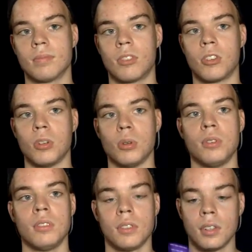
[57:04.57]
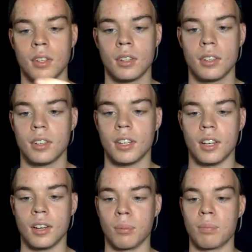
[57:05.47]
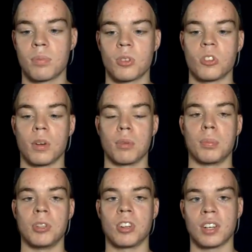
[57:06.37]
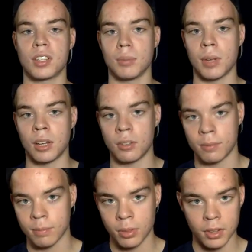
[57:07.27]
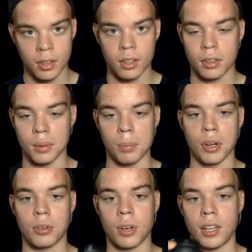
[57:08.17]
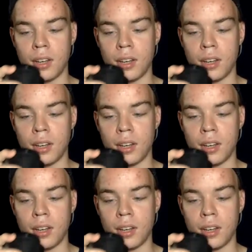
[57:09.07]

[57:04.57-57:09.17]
soon. So I'm going to be talking about the book right